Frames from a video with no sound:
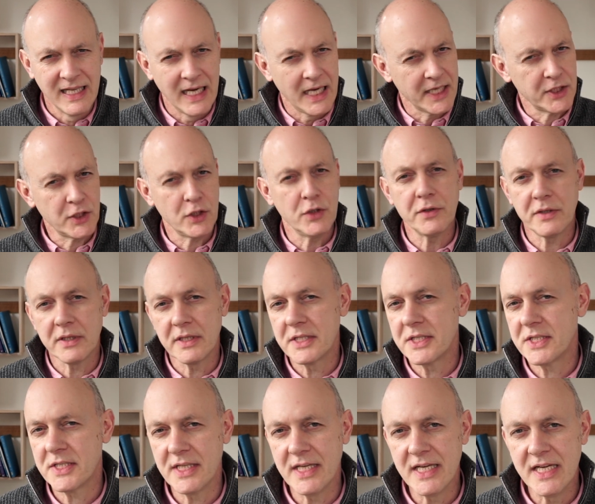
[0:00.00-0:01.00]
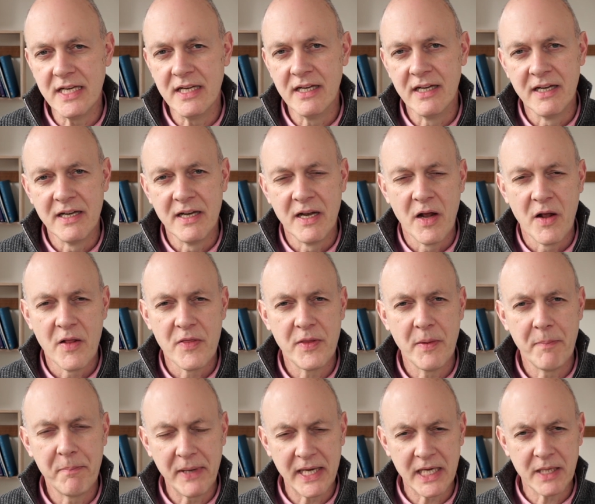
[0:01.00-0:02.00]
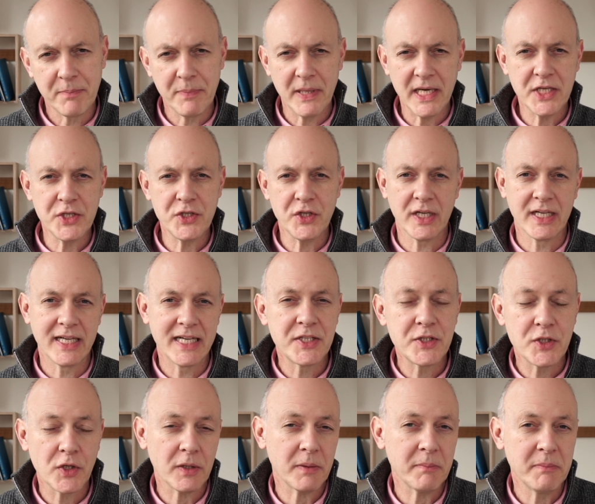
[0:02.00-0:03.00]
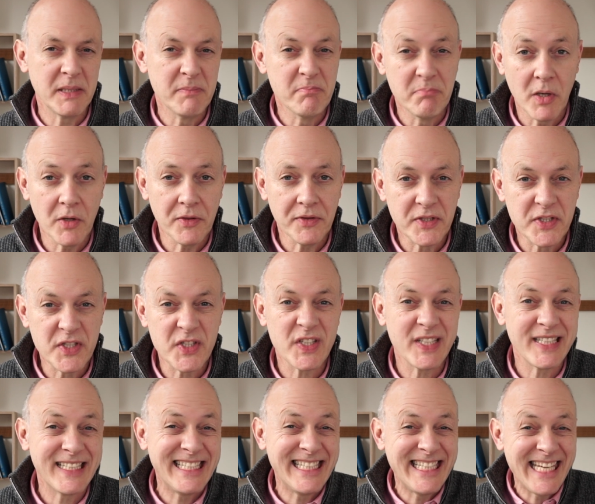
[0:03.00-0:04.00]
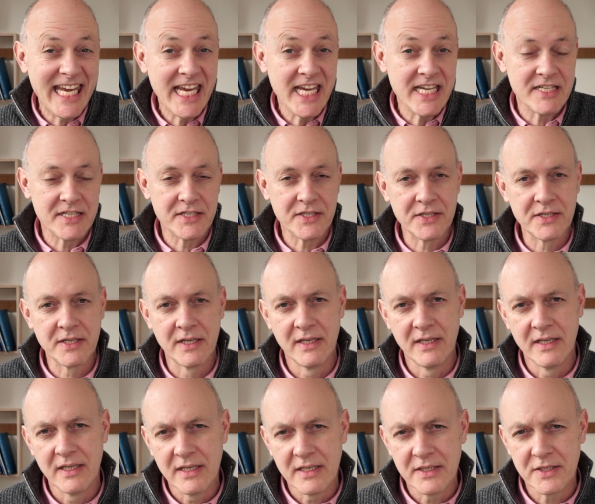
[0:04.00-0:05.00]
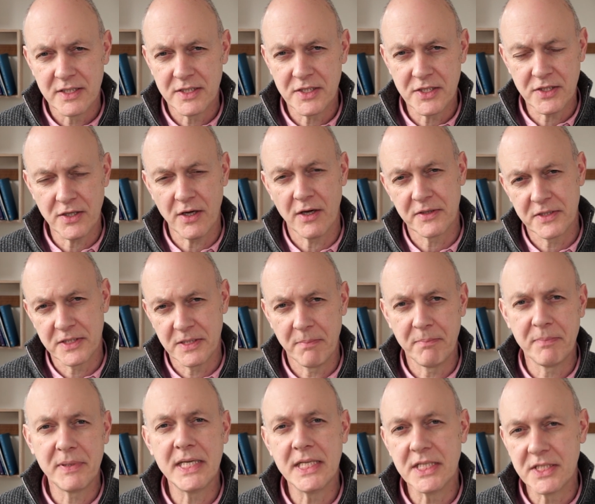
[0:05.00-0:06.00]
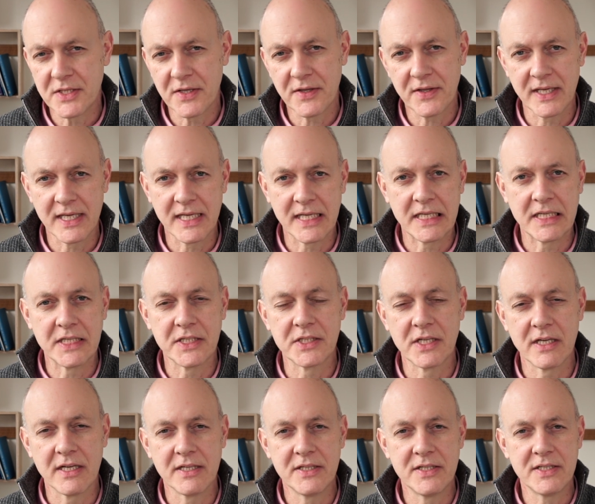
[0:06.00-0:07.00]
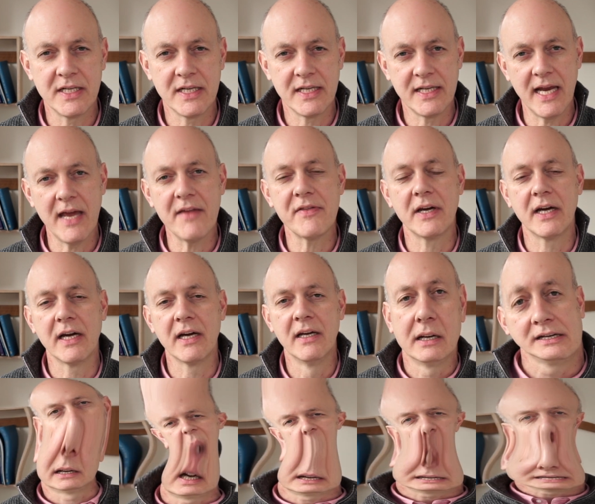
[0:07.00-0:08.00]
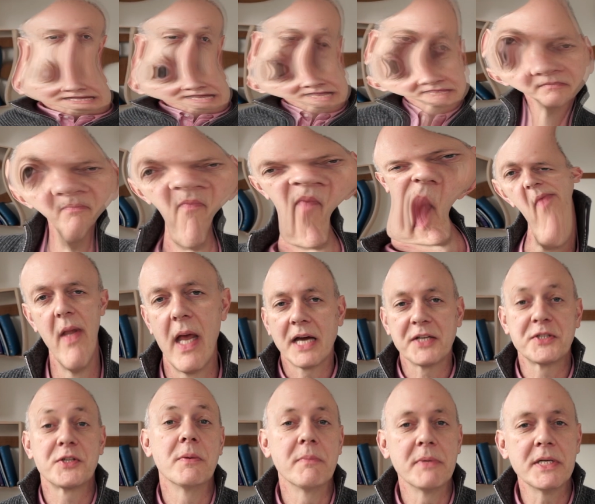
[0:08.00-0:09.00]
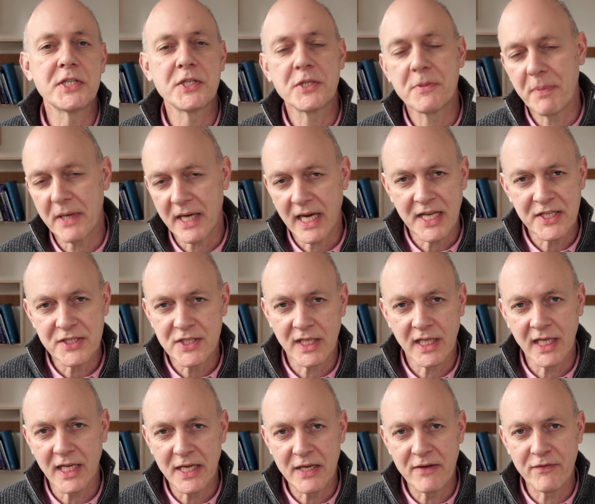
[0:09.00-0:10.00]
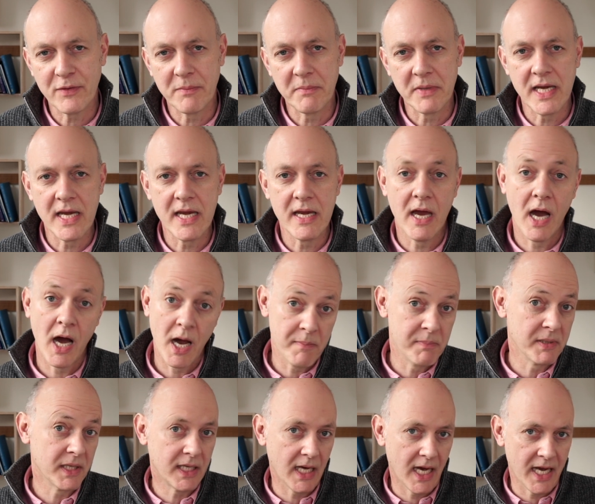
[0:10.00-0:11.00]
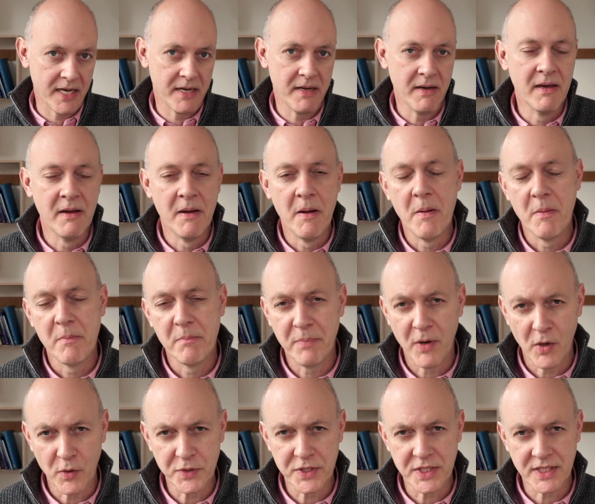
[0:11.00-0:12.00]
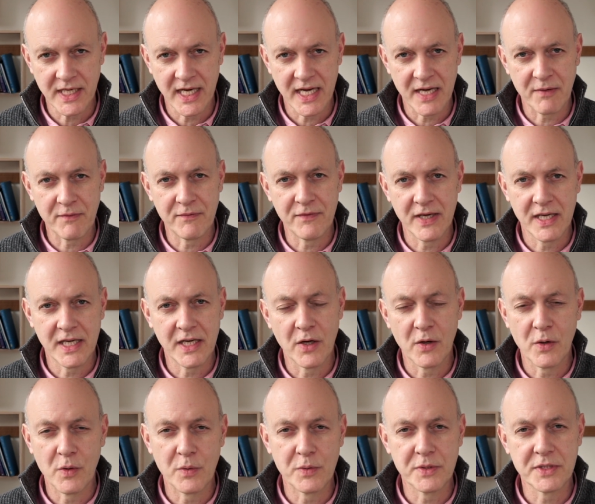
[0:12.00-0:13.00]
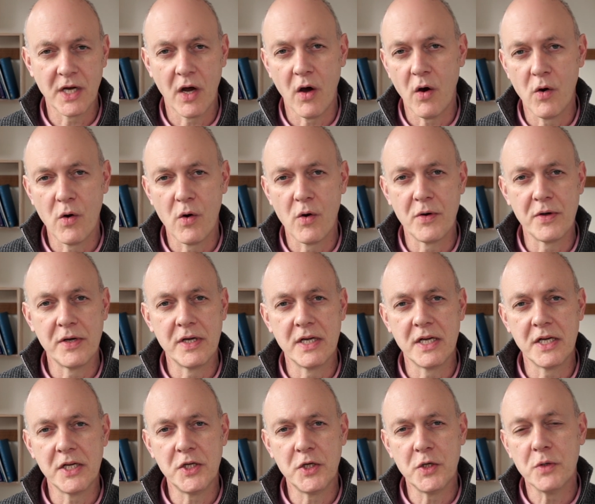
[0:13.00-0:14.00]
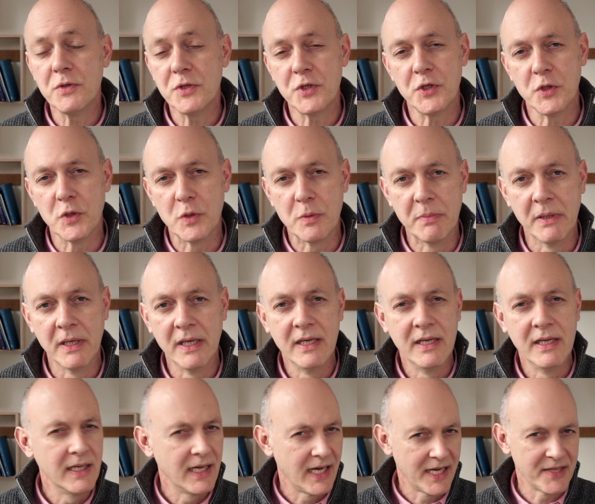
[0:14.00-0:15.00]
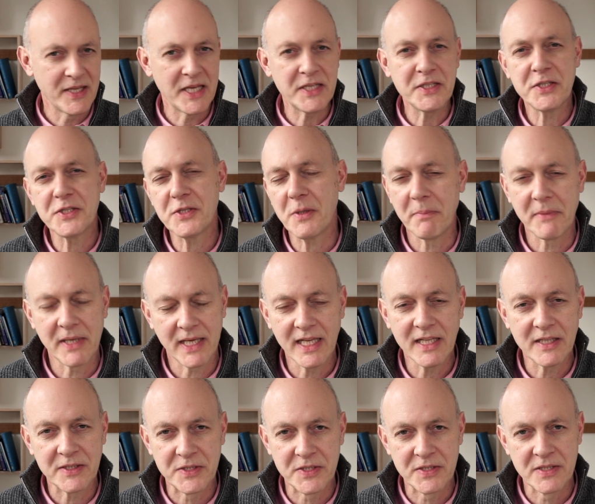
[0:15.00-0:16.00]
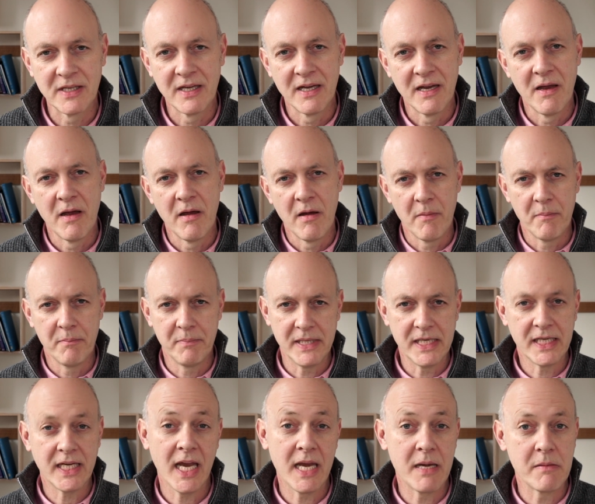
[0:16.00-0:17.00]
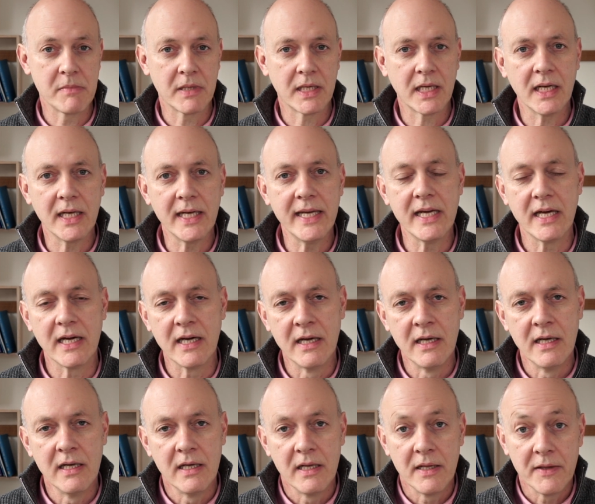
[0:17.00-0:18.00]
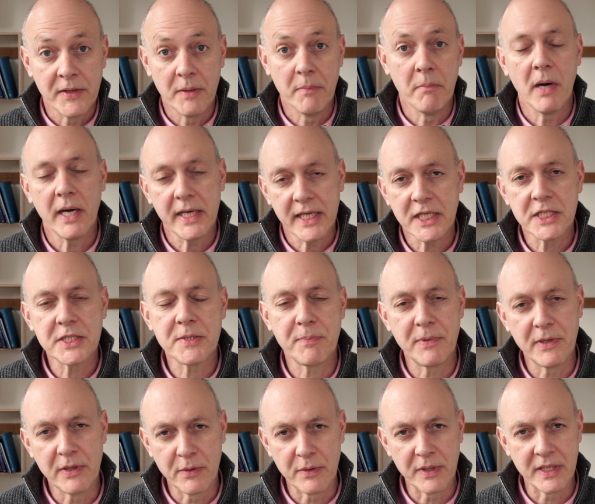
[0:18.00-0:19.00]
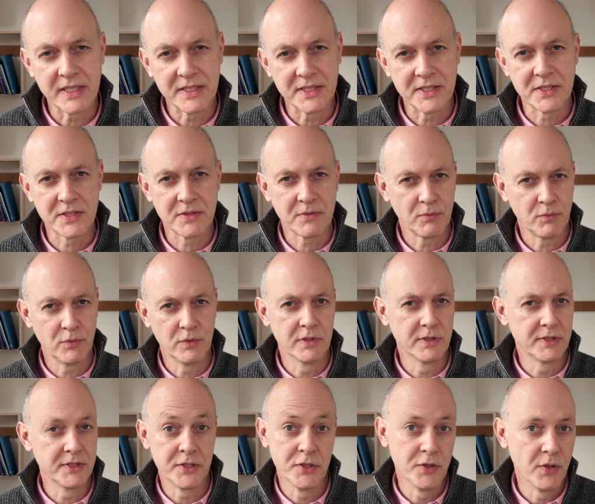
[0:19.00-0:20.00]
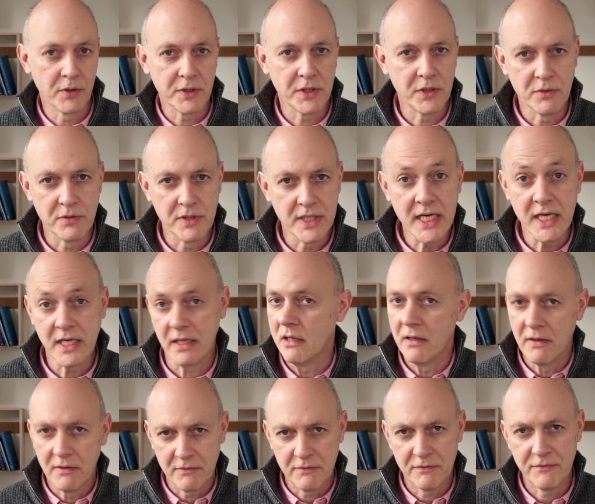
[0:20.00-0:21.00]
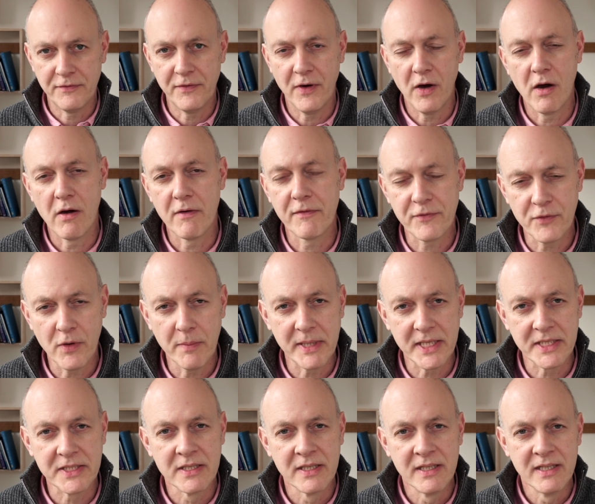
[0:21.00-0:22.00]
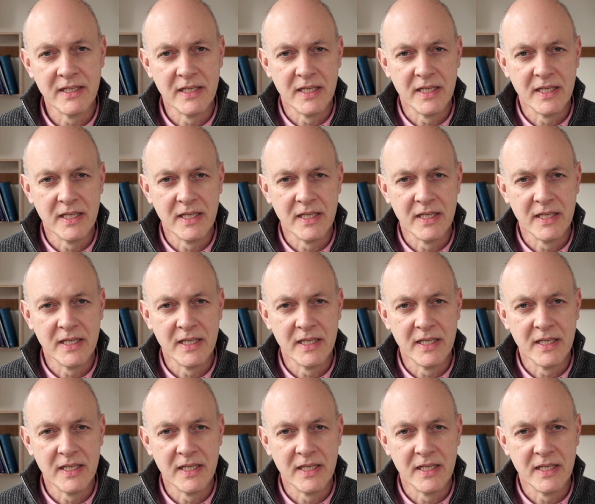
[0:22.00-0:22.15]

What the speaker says: I couldn't see the big picture. It took me months, years, to start to piece things together. As the mist began to clear for me, I began posting videos on YouTube. And then something else became clear, that my experience was not unique. Far from it.